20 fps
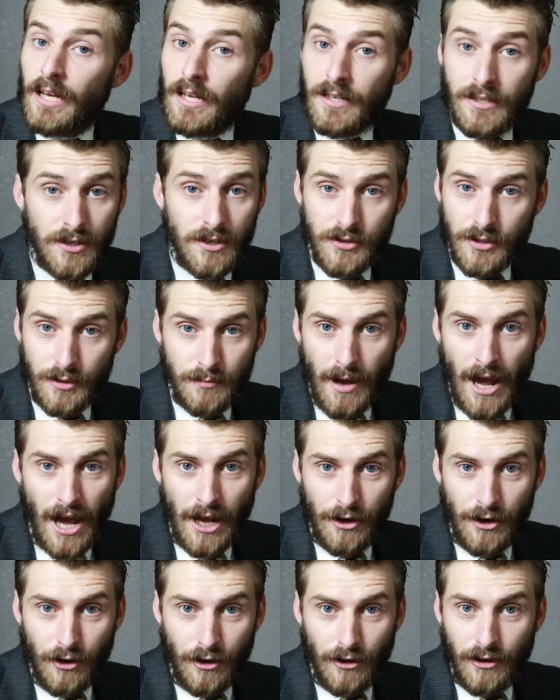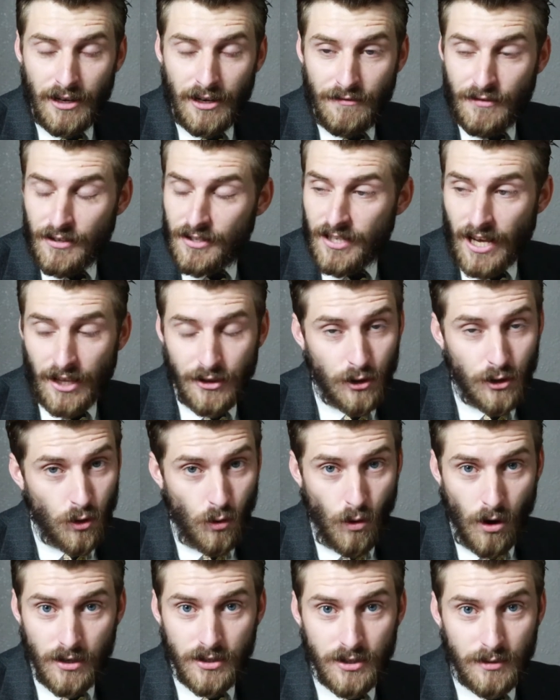It doesn't matter if it's at the
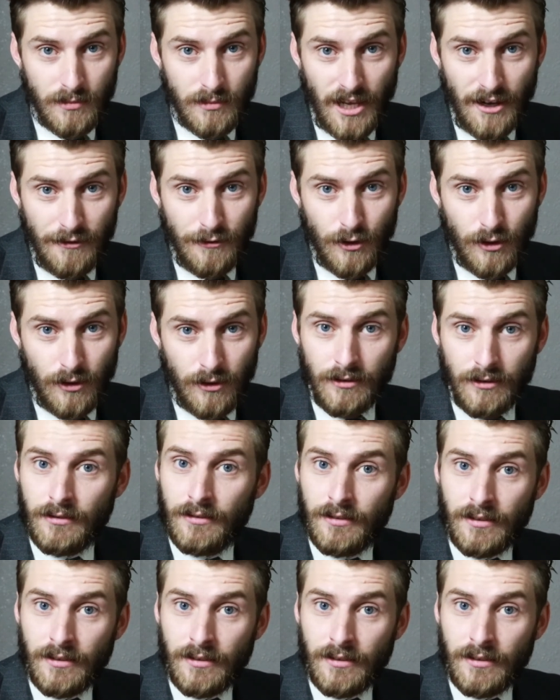quantum level,